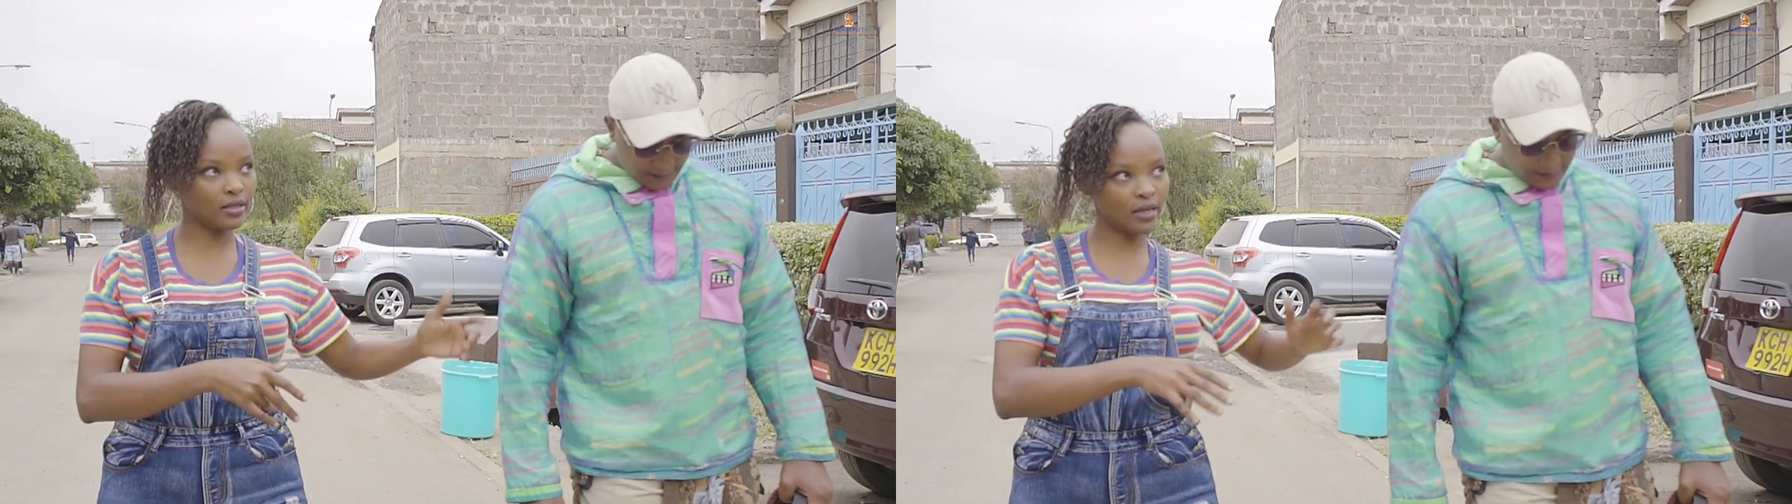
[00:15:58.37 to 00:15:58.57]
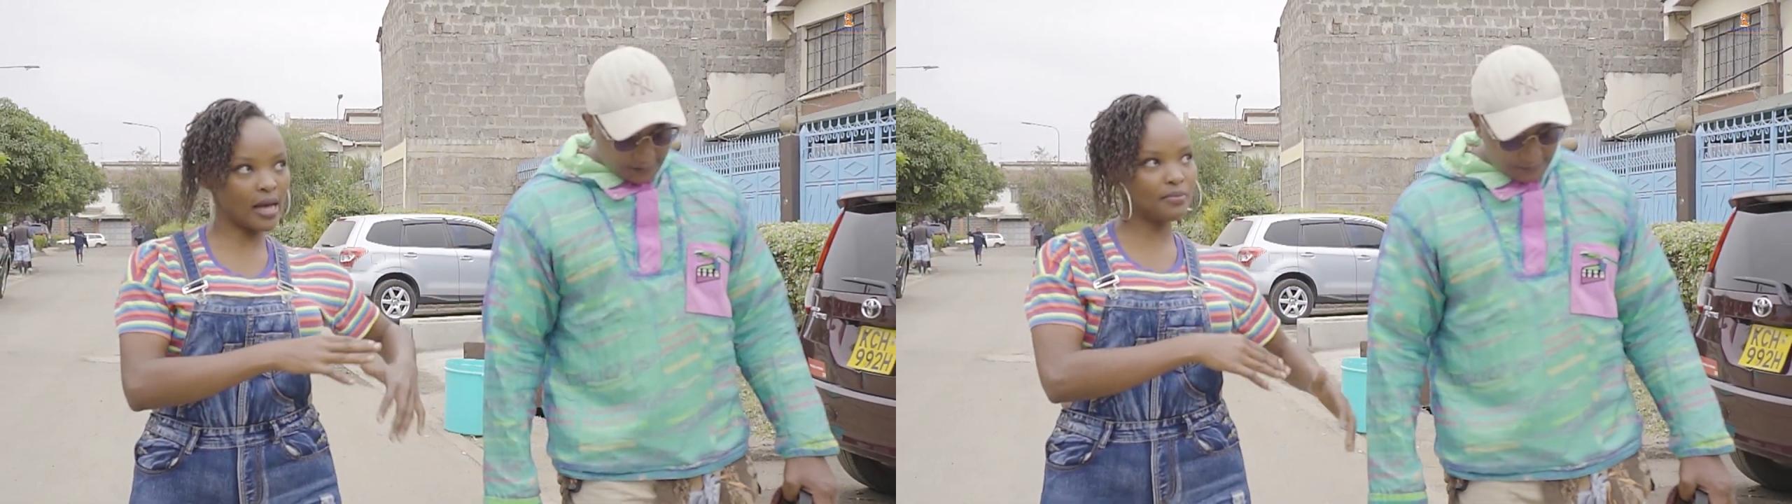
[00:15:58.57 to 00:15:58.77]

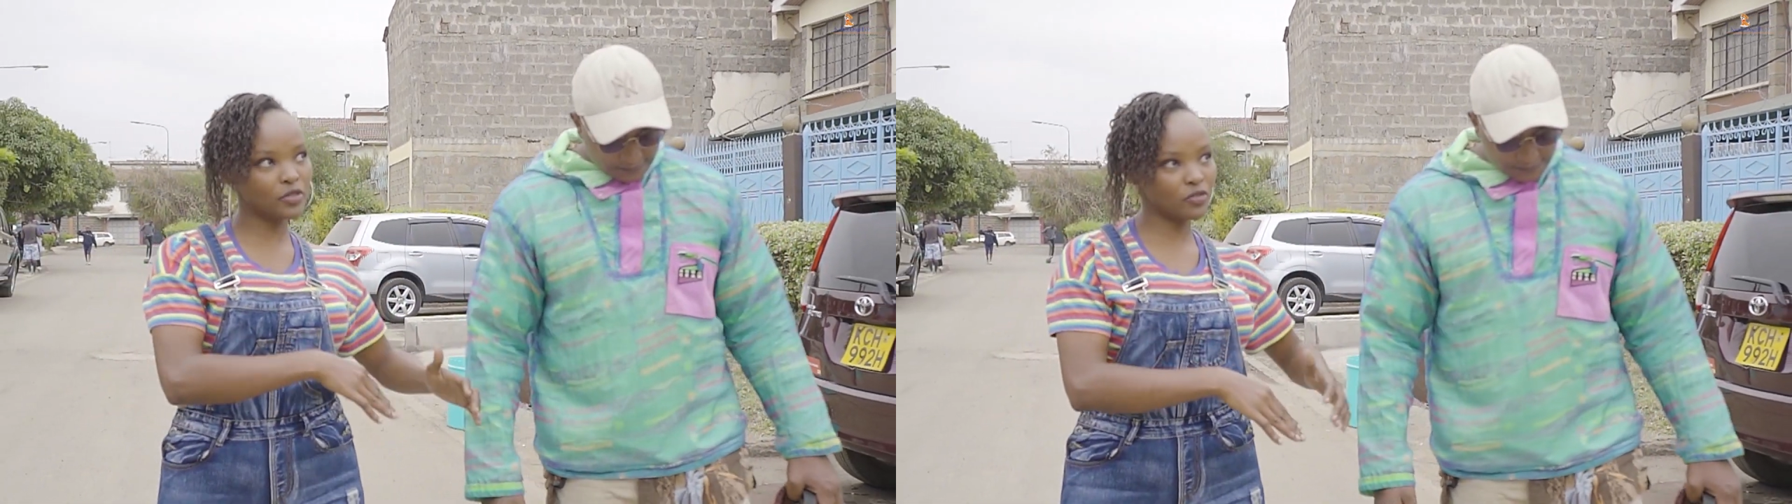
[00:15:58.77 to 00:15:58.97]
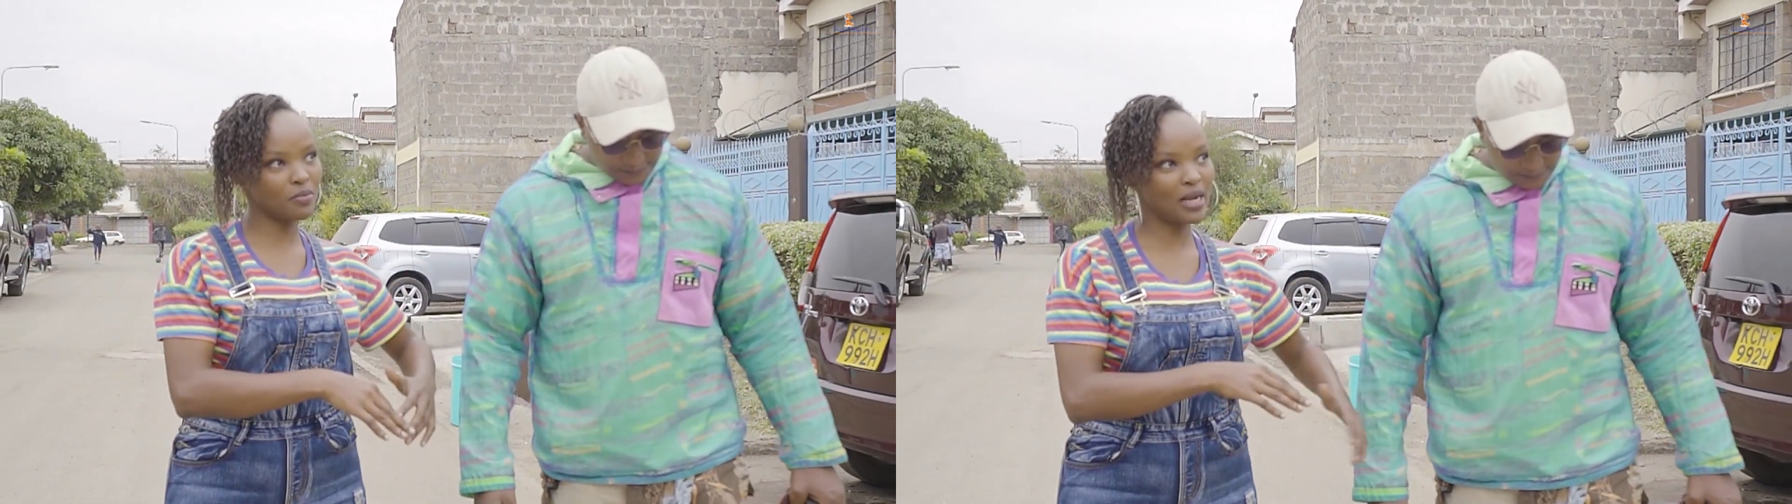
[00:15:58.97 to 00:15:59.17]

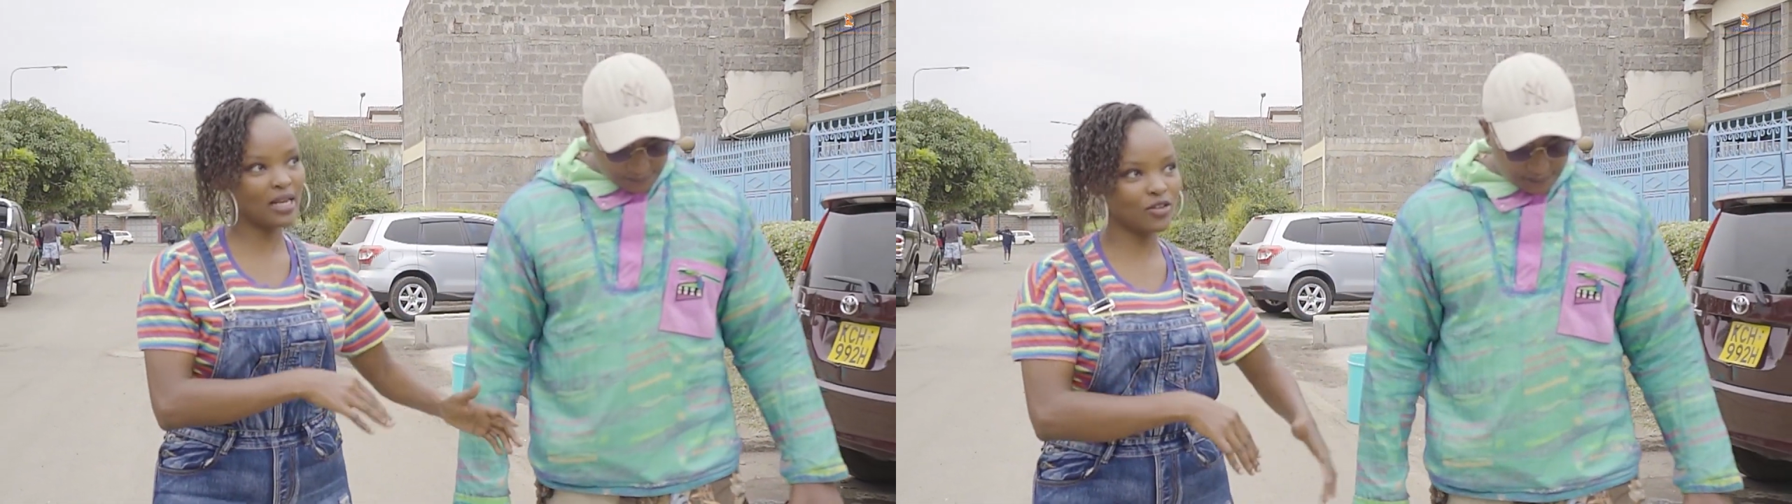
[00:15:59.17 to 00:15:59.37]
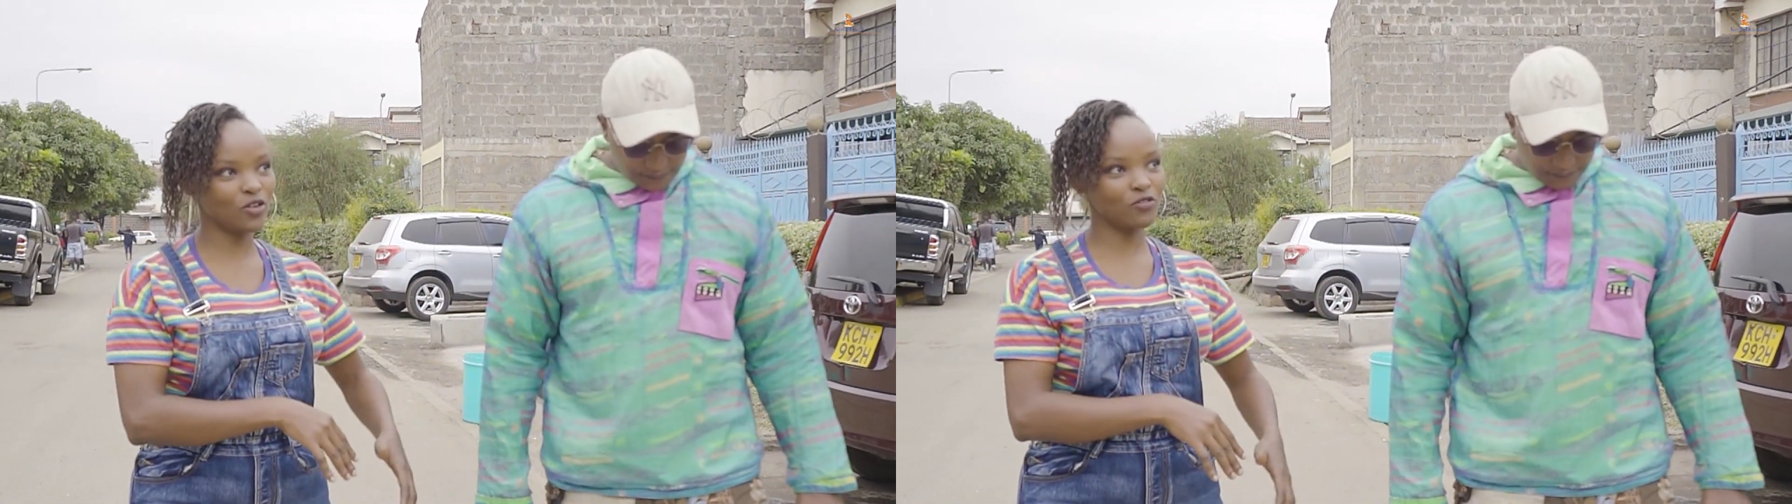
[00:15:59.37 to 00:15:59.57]
comes from a
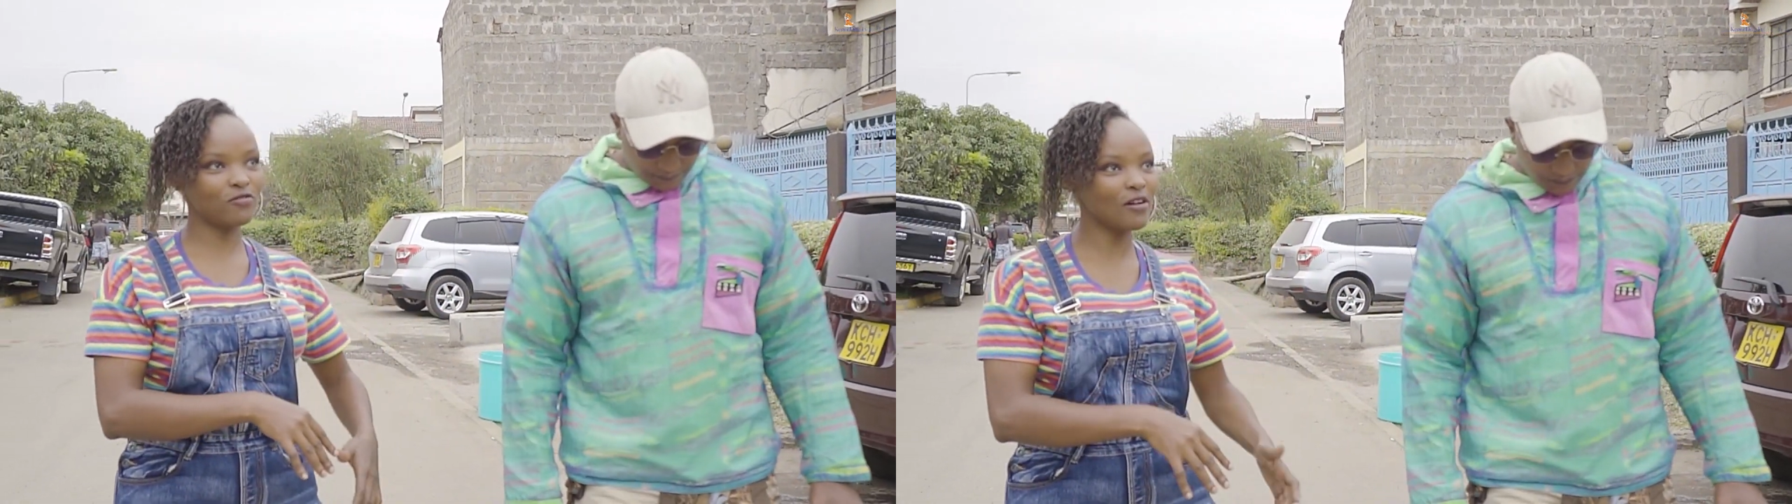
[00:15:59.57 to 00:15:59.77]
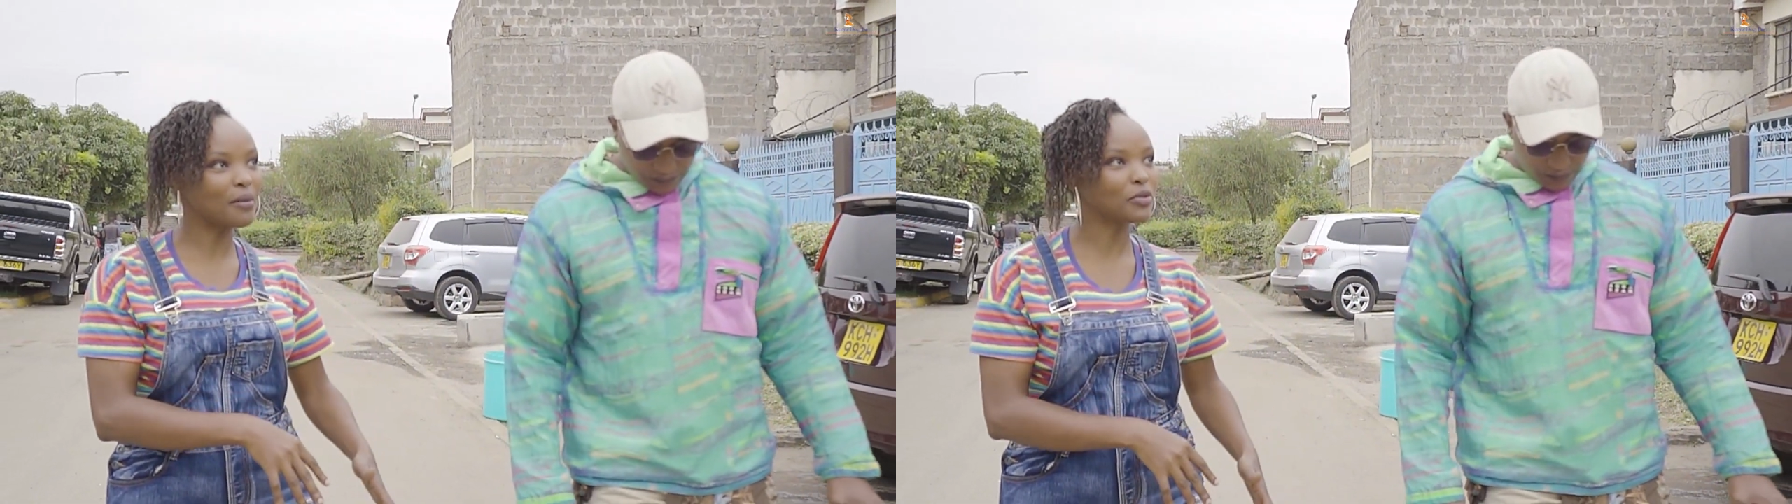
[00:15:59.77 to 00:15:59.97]
line of
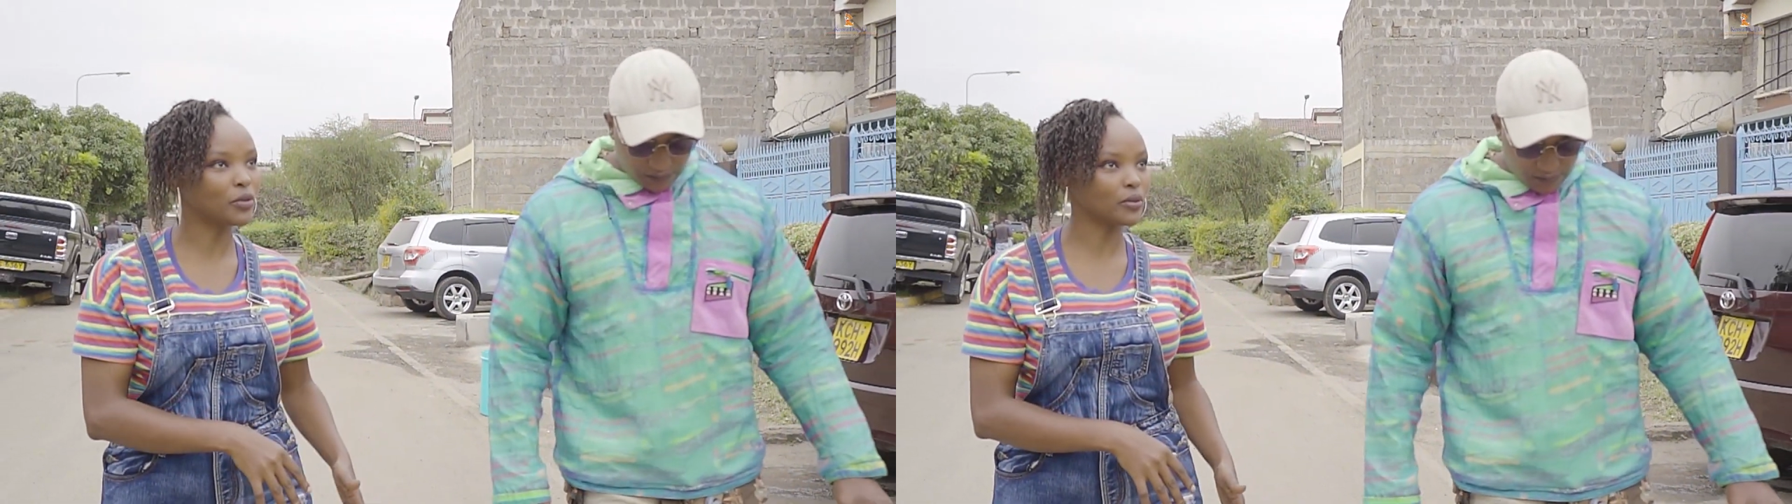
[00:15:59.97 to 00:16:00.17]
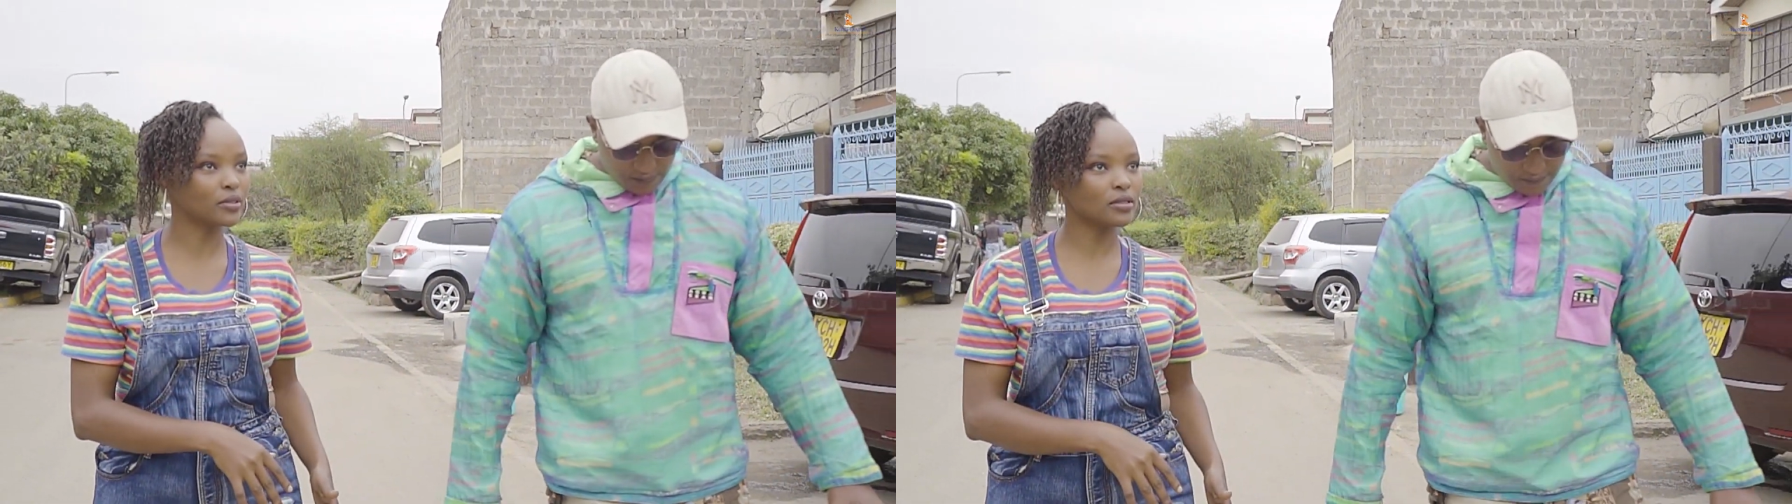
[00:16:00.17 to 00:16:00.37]
farm
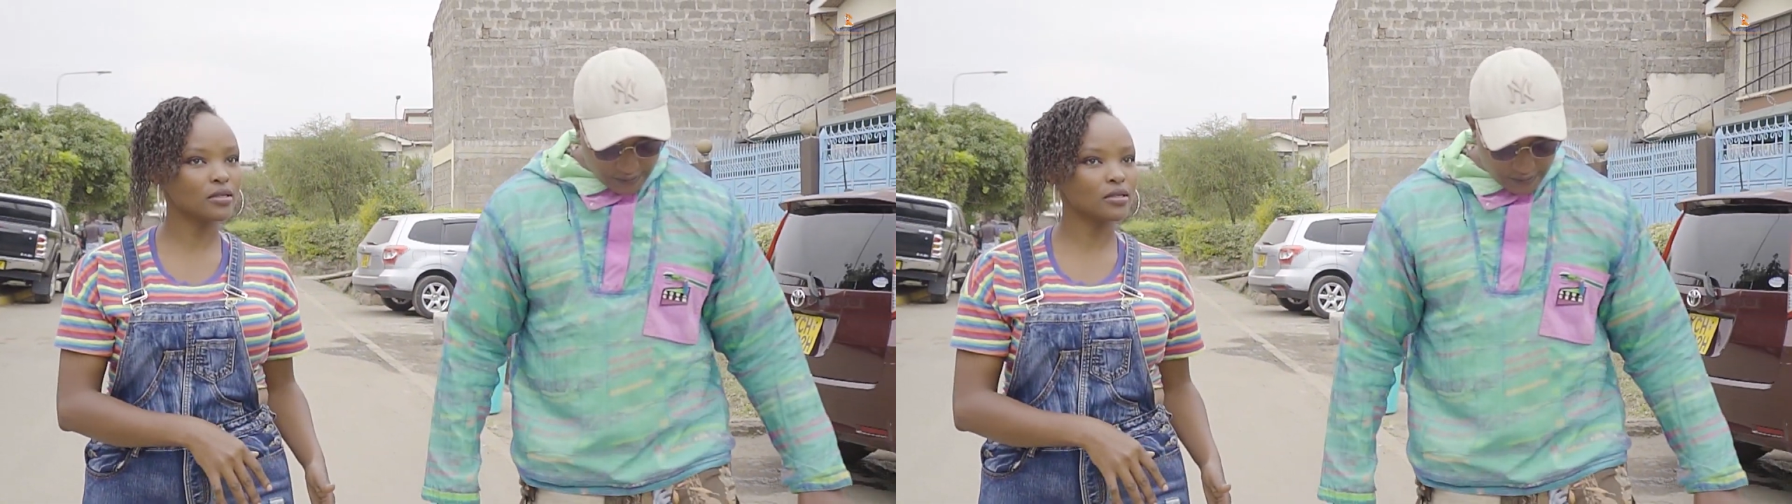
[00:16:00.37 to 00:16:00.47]
dogs,